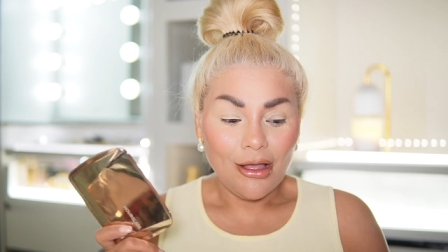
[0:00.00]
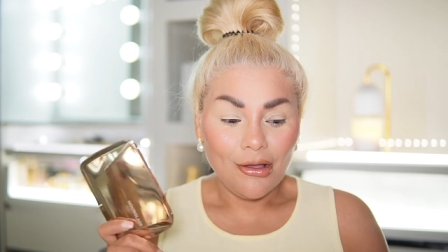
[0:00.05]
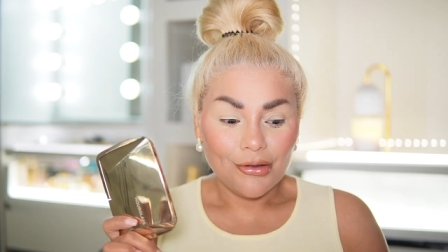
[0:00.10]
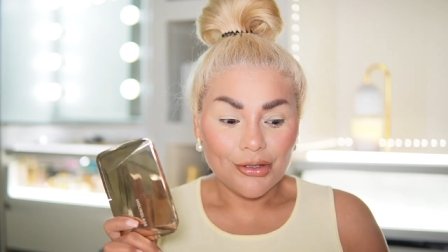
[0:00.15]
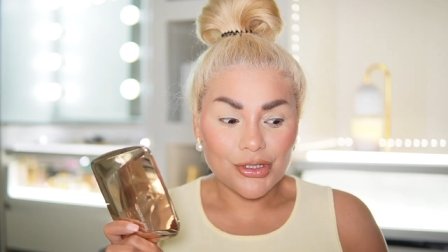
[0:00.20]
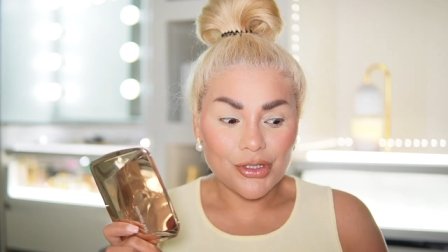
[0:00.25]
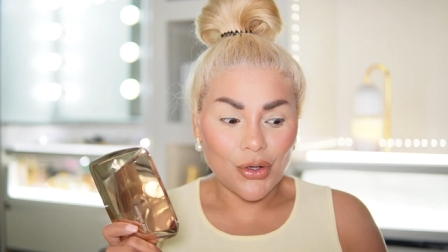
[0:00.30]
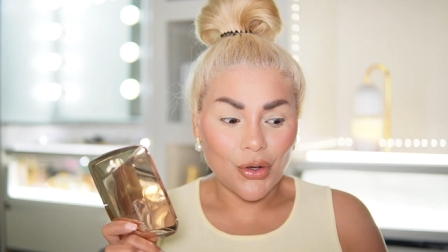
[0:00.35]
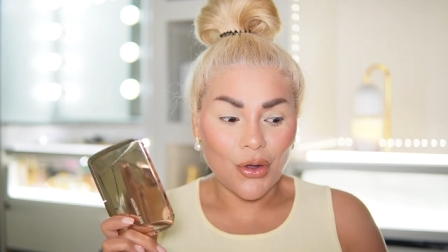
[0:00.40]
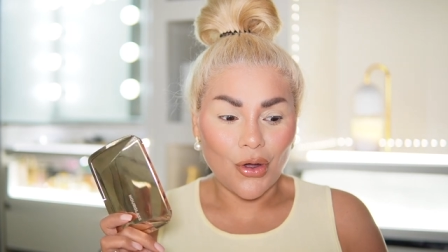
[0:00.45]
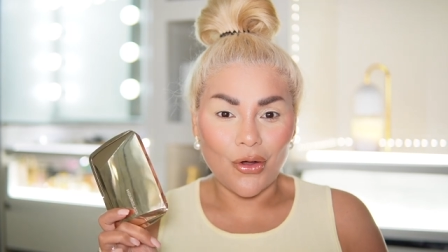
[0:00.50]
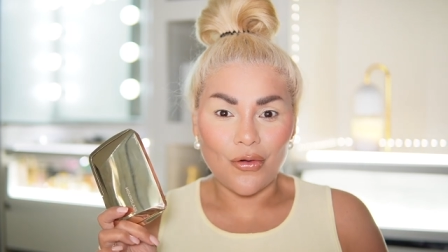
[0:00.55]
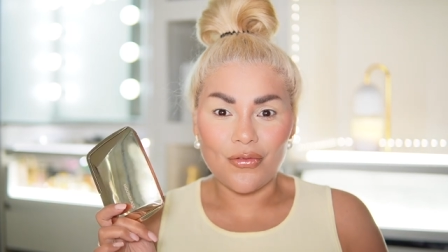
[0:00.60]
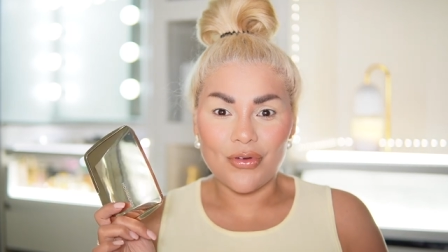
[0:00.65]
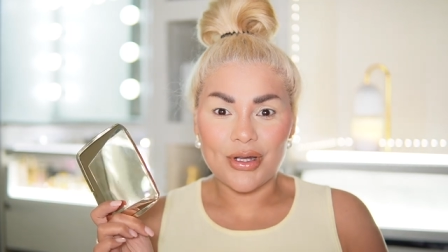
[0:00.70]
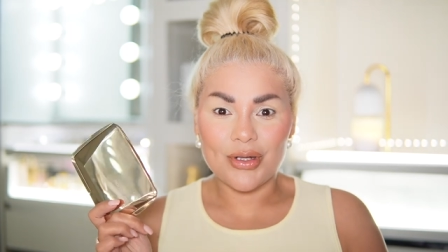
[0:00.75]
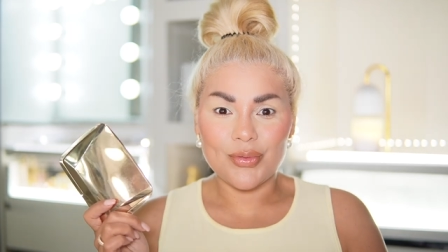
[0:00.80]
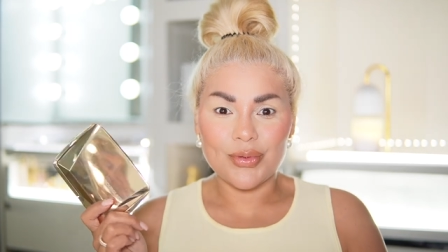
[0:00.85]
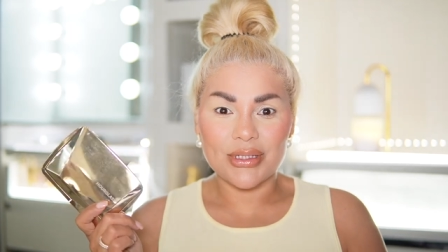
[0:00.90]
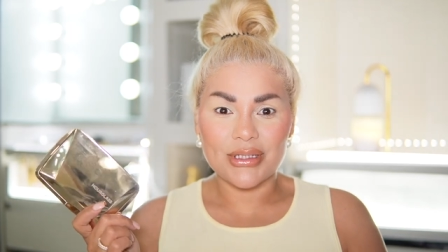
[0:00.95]
so
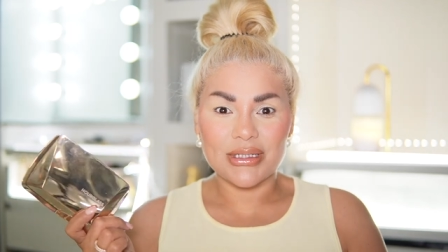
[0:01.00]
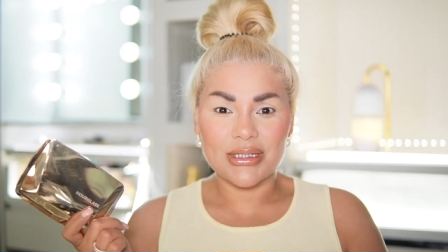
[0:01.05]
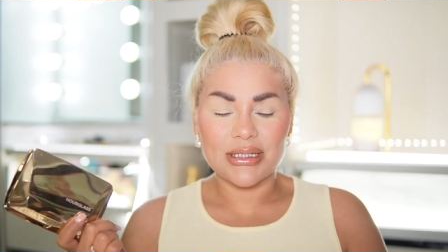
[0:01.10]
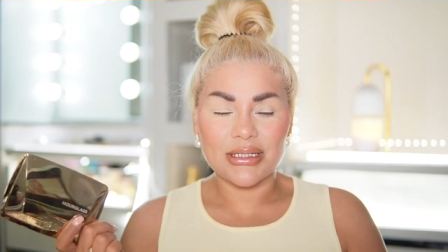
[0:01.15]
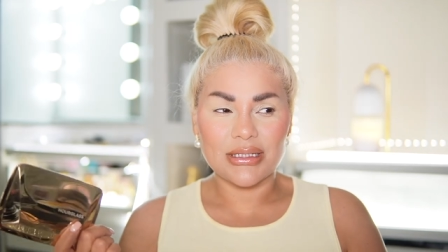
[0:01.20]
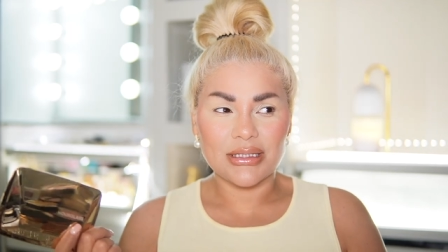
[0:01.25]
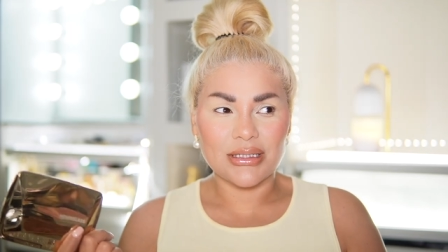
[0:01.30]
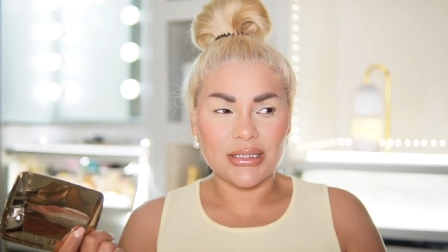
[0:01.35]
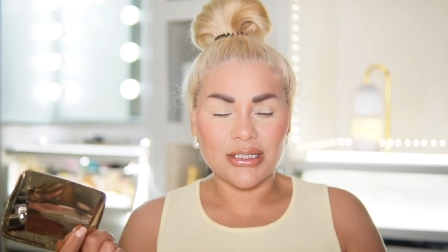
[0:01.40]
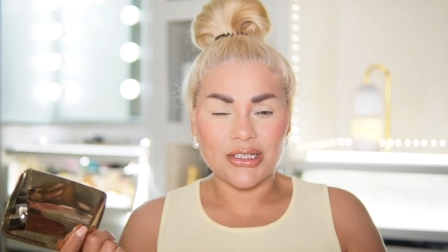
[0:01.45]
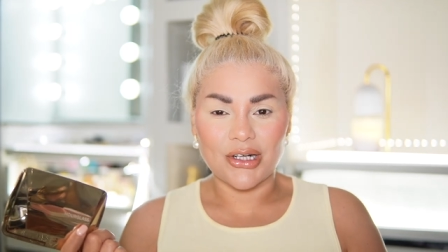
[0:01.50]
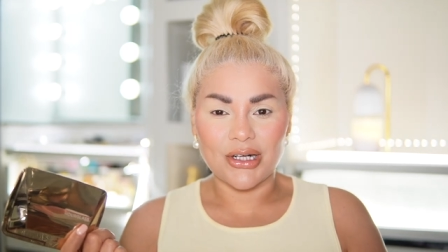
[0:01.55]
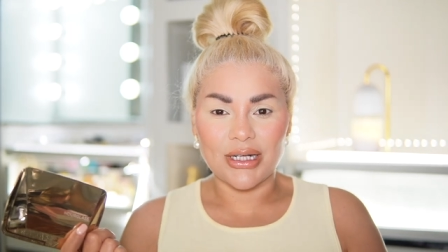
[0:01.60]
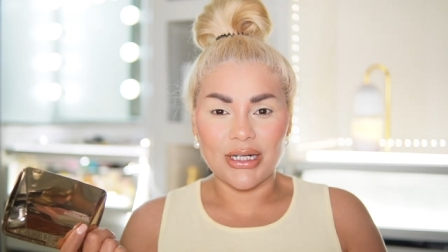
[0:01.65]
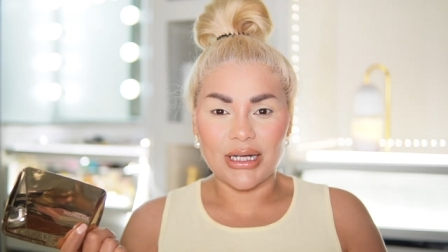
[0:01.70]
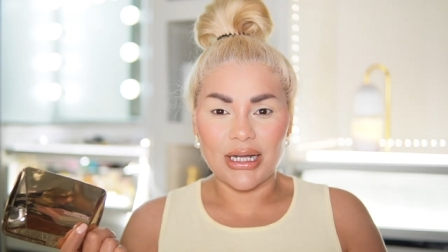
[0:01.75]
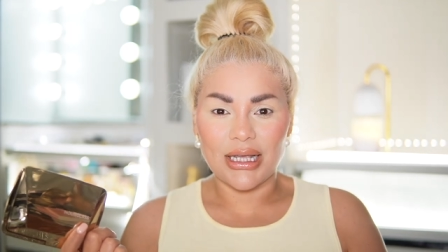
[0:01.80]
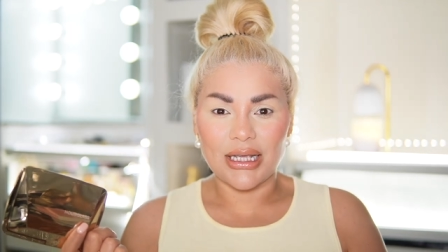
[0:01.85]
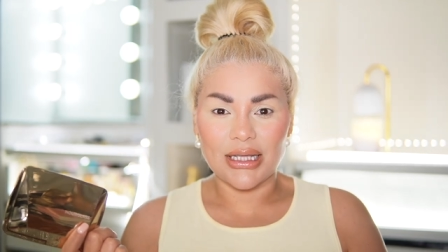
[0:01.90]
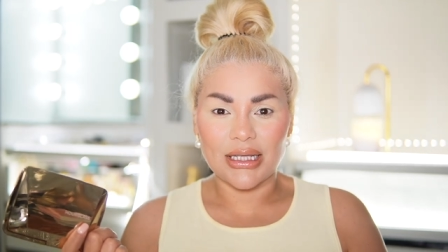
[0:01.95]
COVID was it started
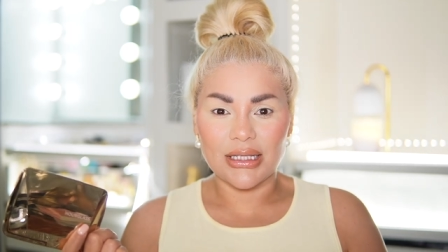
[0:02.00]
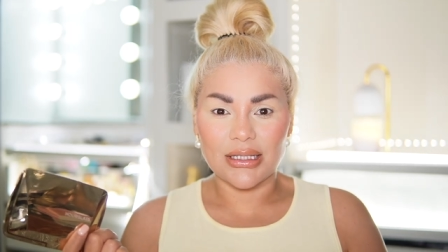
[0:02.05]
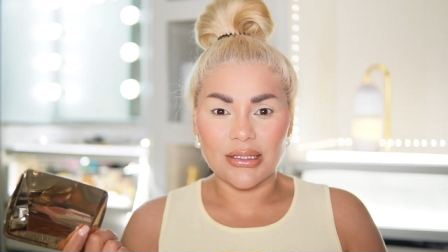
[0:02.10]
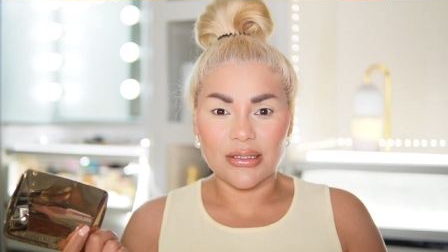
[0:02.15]
like